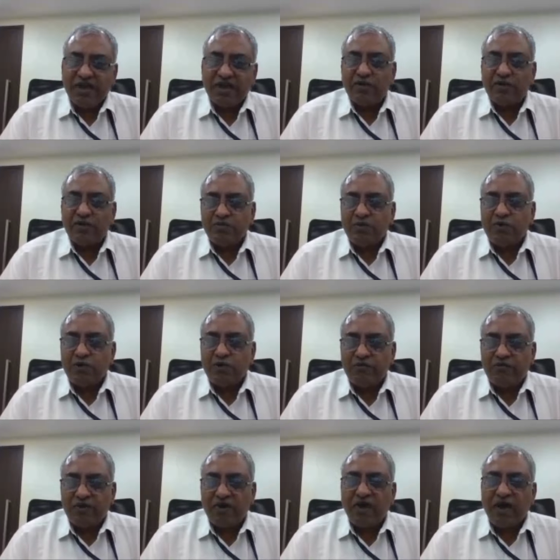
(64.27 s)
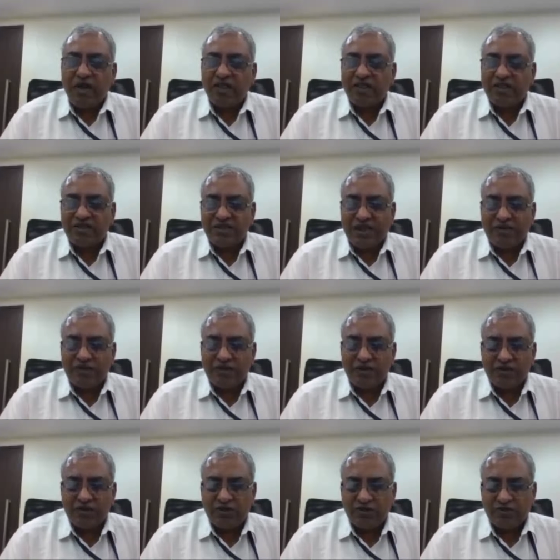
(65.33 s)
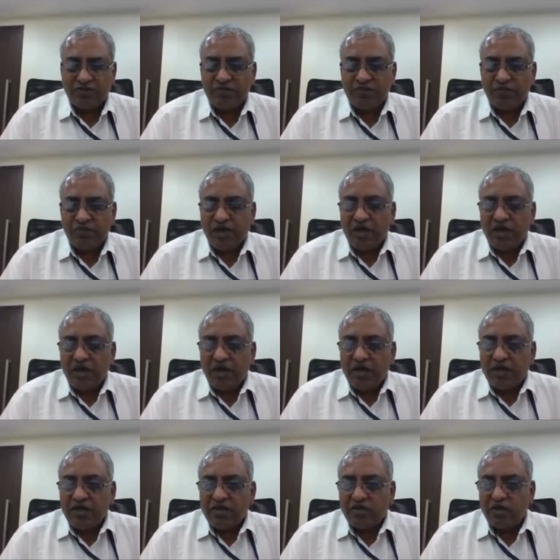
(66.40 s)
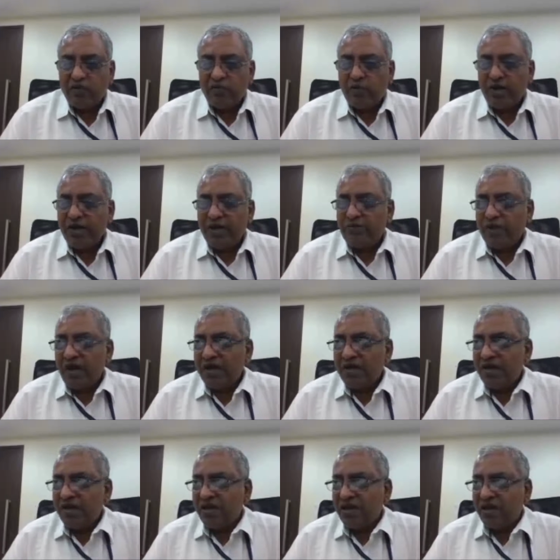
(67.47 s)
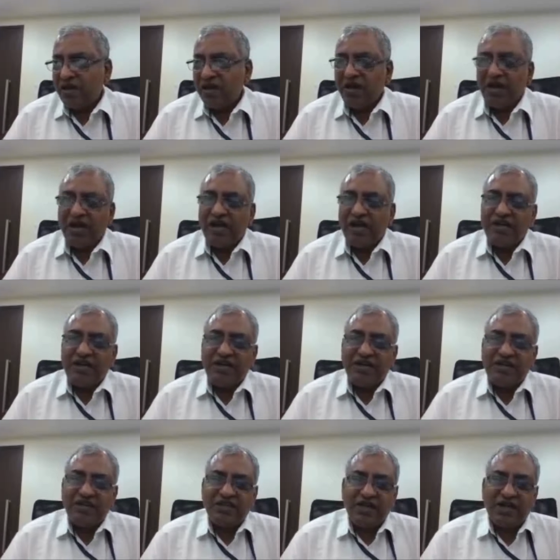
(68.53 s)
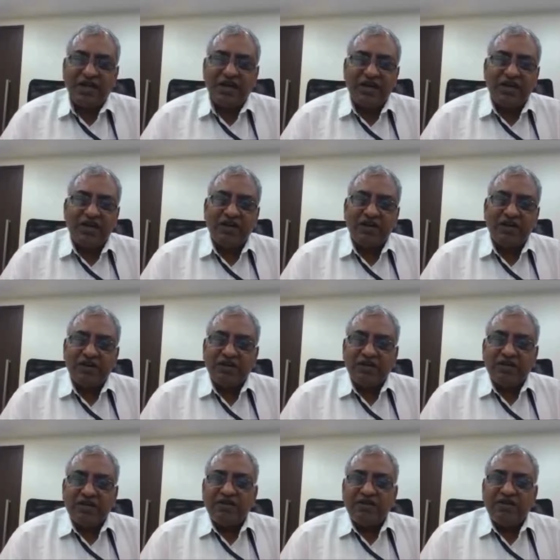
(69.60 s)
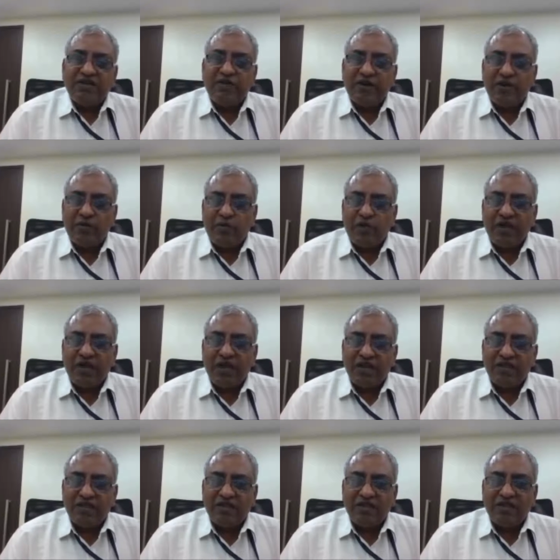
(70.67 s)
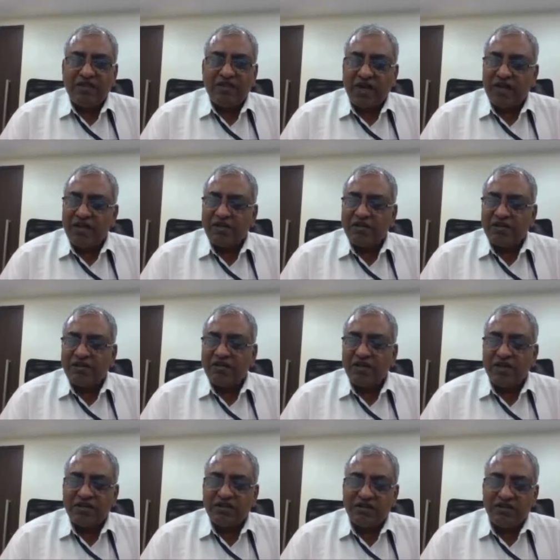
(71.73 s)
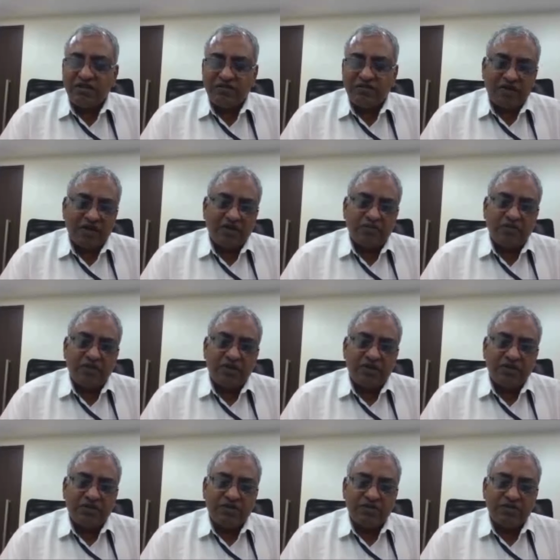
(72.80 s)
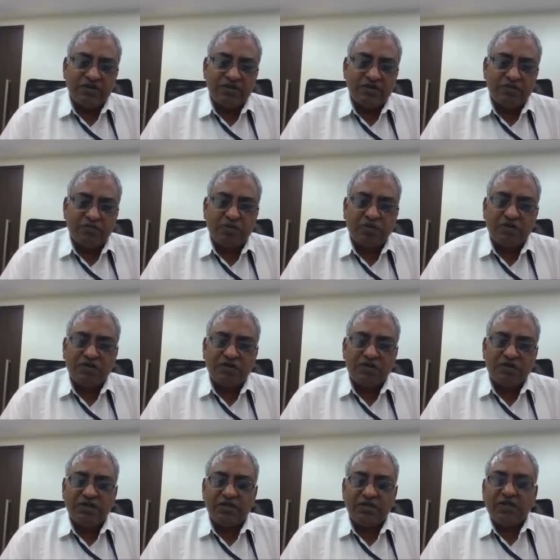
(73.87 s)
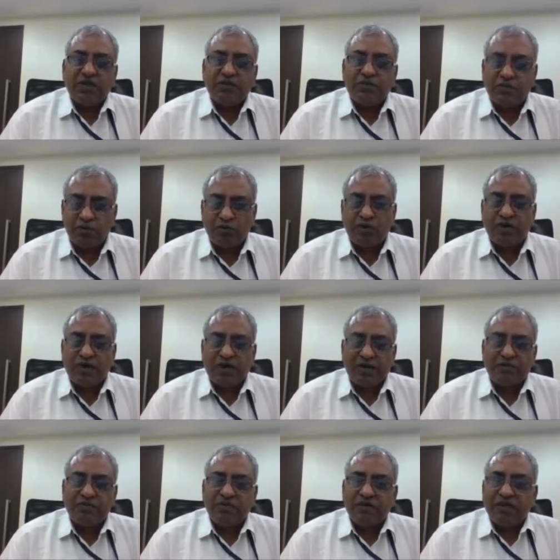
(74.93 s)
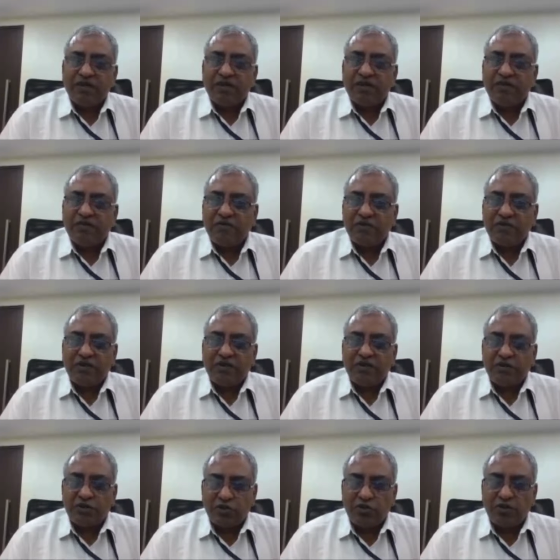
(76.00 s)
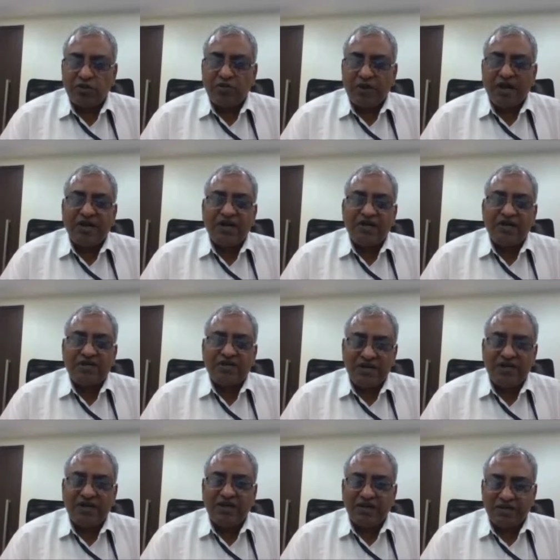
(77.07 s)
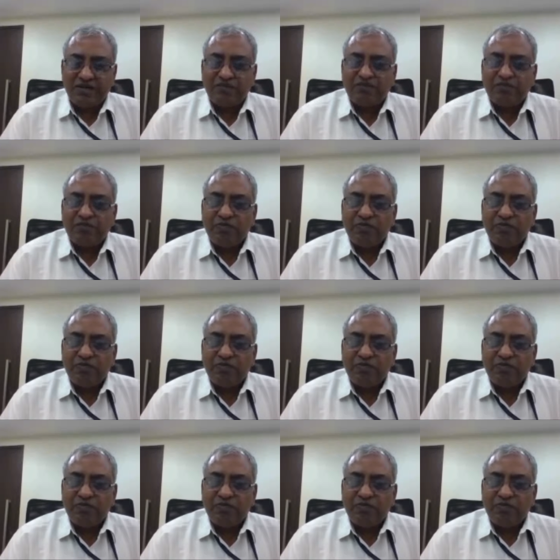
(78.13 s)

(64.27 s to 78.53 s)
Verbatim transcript: It was more of a health examination. So way back in 1989, when we have the Danish International Development Agency supported program for the control of blindness in India.